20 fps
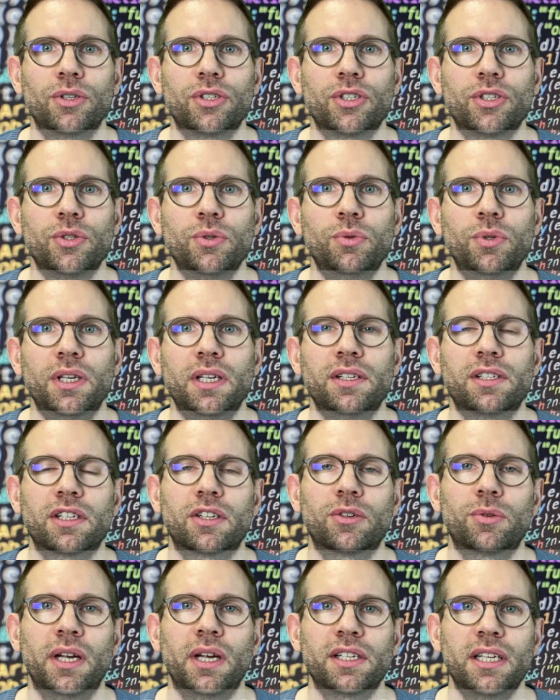to
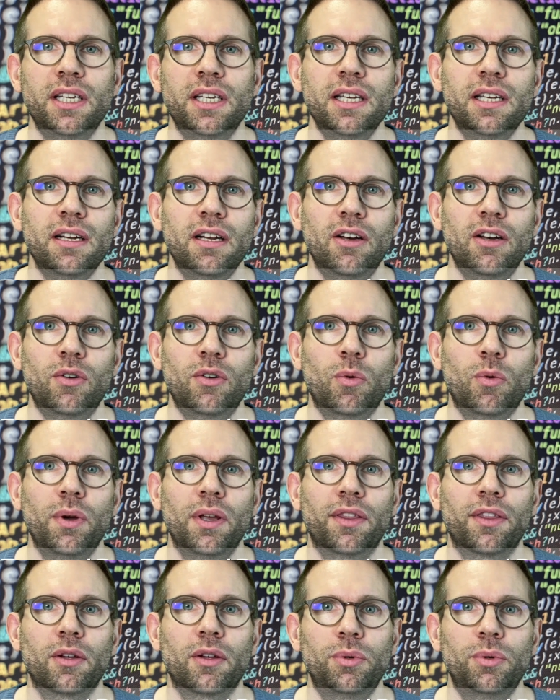integrate keycloak
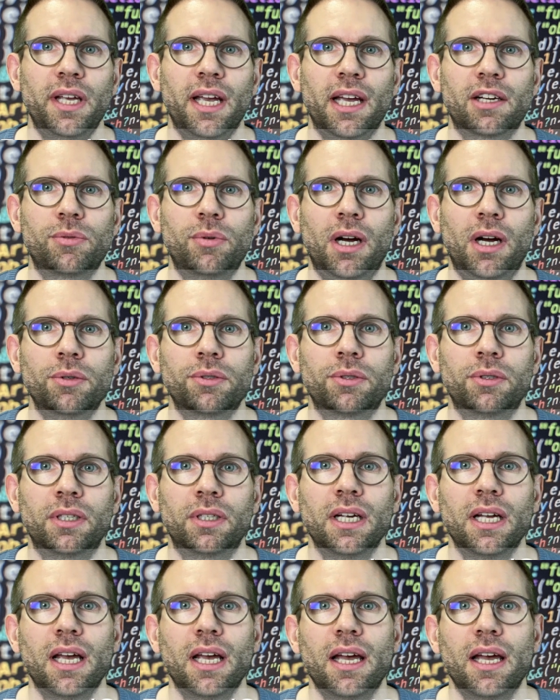with React router.